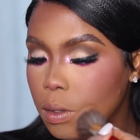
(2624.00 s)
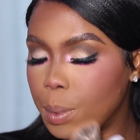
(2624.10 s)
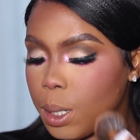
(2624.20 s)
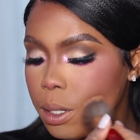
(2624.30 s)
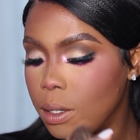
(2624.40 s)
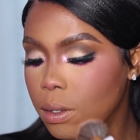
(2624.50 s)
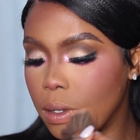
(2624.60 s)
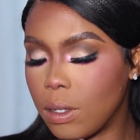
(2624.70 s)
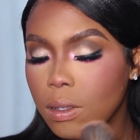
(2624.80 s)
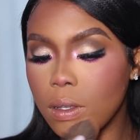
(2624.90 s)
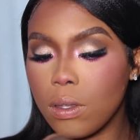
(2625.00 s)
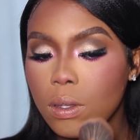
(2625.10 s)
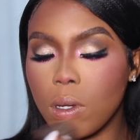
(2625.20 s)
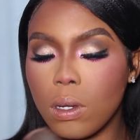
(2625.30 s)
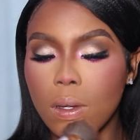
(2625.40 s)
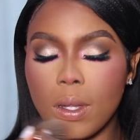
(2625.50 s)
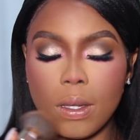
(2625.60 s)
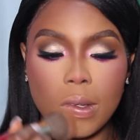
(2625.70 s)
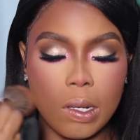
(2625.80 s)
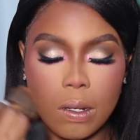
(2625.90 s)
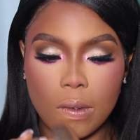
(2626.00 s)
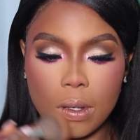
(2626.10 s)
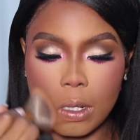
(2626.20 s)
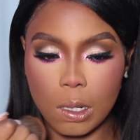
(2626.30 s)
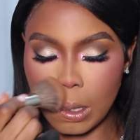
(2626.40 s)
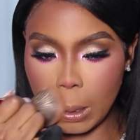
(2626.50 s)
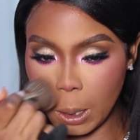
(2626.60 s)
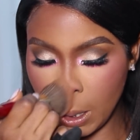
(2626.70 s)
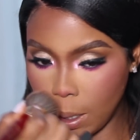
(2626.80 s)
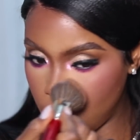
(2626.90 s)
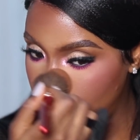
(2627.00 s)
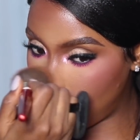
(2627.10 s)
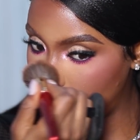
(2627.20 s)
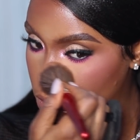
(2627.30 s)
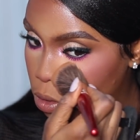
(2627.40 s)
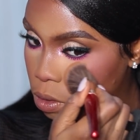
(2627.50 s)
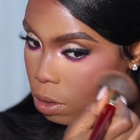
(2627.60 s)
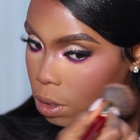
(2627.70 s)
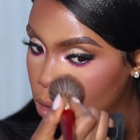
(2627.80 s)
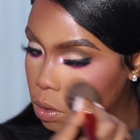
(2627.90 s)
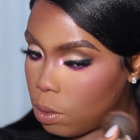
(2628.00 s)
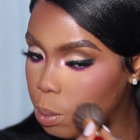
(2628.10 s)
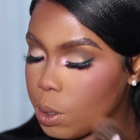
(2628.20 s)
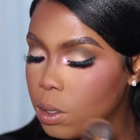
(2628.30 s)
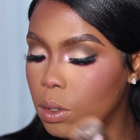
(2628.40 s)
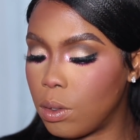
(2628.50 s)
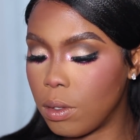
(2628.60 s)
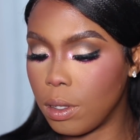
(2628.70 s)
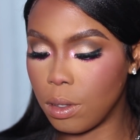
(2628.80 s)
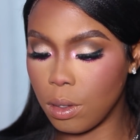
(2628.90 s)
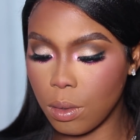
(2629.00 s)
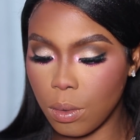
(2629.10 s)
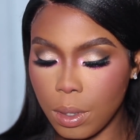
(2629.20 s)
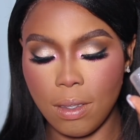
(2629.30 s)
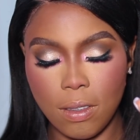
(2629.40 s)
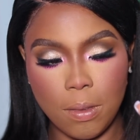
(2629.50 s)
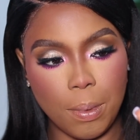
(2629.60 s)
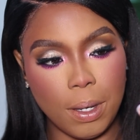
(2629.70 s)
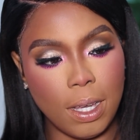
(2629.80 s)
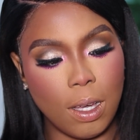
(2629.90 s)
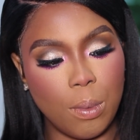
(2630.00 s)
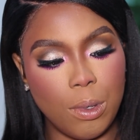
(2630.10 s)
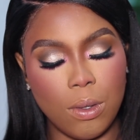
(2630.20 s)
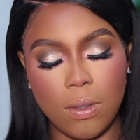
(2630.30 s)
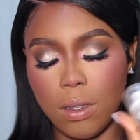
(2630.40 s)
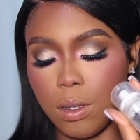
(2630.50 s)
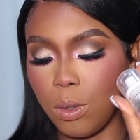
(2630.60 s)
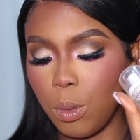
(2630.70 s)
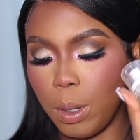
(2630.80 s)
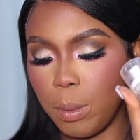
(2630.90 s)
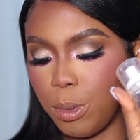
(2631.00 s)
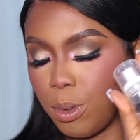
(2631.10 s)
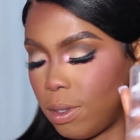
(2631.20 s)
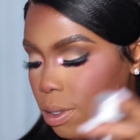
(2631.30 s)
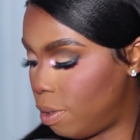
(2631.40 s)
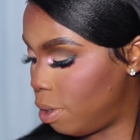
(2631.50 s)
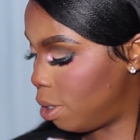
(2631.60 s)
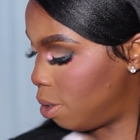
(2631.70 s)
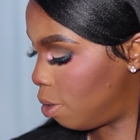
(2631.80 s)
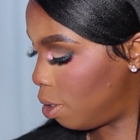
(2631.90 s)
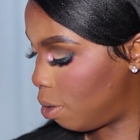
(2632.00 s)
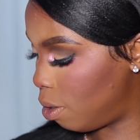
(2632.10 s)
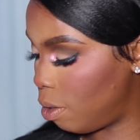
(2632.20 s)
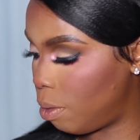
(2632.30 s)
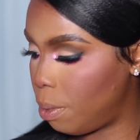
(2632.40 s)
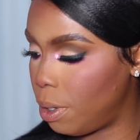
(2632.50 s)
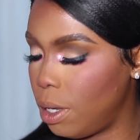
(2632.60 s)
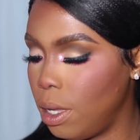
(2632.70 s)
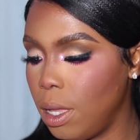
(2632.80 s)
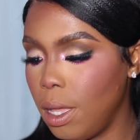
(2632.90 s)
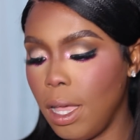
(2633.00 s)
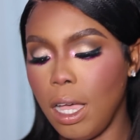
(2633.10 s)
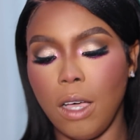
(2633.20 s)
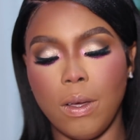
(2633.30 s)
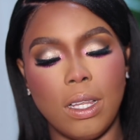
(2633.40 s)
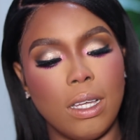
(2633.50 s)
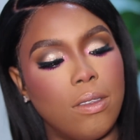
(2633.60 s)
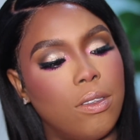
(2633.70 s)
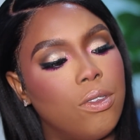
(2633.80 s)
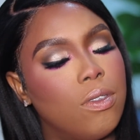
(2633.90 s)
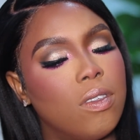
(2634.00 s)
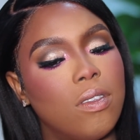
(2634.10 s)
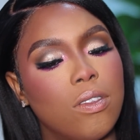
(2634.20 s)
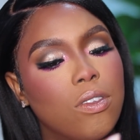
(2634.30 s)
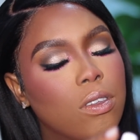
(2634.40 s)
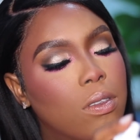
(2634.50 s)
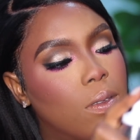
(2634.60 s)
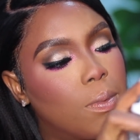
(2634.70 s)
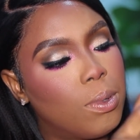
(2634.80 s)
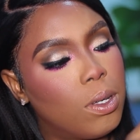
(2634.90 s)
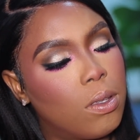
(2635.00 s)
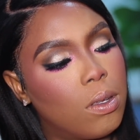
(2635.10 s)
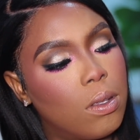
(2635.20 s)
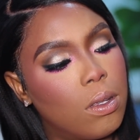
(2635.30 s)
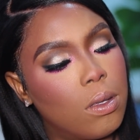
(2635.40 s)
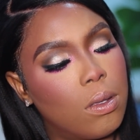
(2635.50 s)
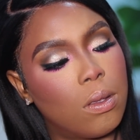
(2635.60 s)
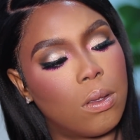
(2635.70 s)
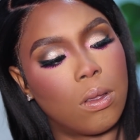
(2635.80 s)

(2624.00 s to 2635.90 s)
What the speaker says: This powder is honestly so good, and you don't even need a lot, just a little bit goes a long way. Setting spray, I'll be using the Nuban Beauty Silly Setting Spray. How I like to use this is just to spray it on the